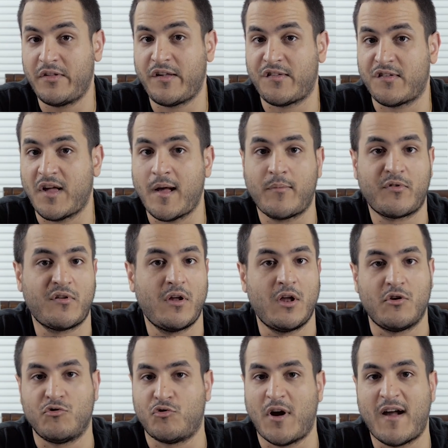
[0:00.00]
these steps,
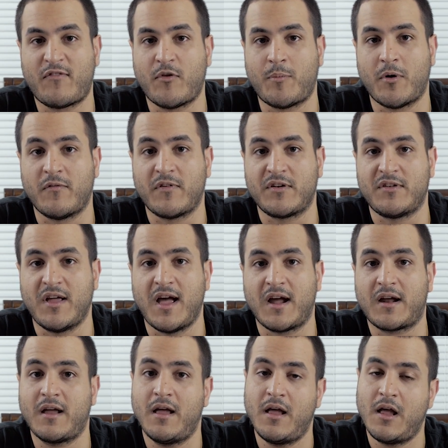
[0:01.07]
draft the perfect
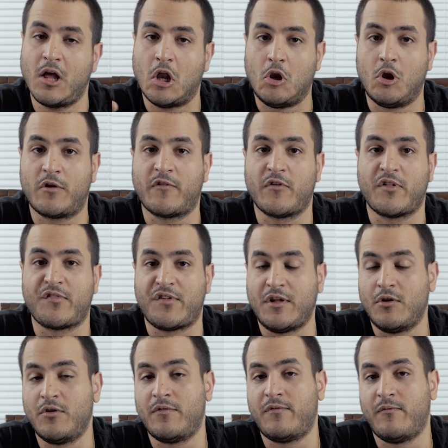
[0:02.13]
deck, look for the
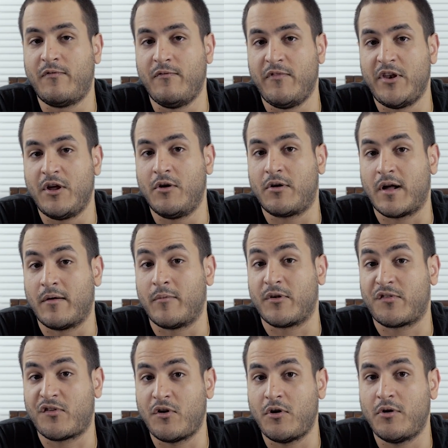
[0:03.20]
sealed video coming
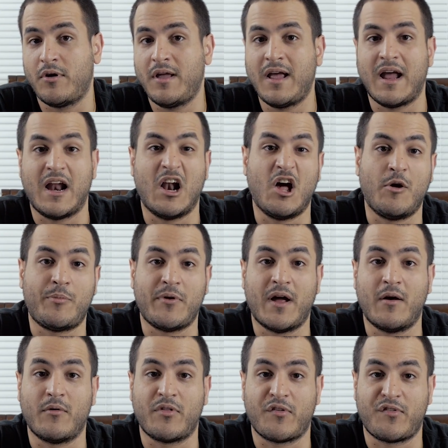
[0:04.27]
soon, and I'll help you
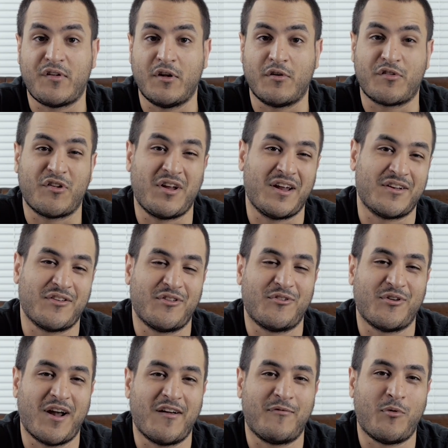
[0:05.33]
out with the sealed so you can get to the
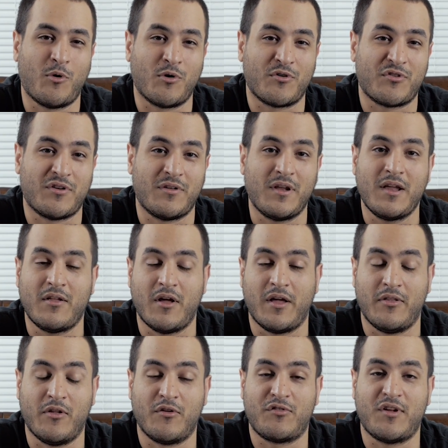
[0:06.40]
draft portion
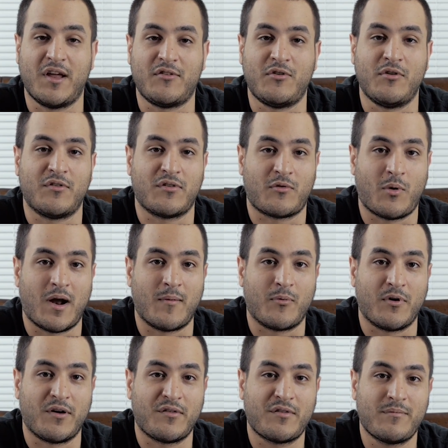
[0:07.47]
and those day 2s of the Grand
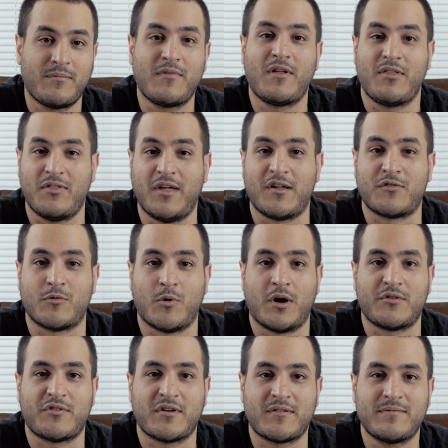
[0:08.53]
Prix. Thanks for
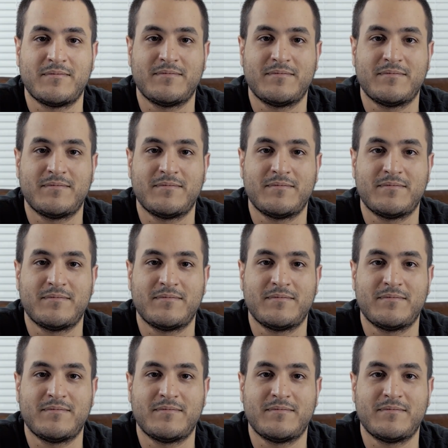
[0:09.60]
watching.